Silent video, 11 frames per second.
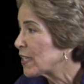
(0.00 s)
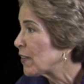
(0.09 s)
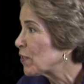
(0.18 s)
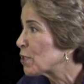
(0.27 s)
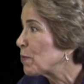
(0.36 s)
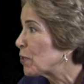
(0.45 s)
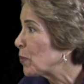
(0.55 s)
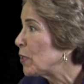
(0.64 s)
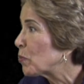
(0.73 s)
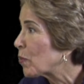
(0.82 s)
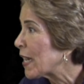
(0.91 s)
difference
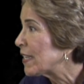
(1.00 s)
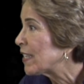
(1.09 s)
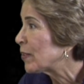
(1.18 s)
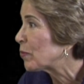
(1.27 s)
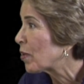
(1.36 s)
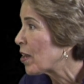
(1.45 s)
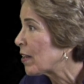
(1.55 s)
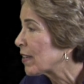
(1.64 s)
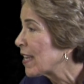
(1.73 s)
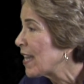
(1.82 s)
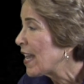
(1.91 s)
between right and
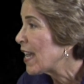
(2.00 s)
wrong.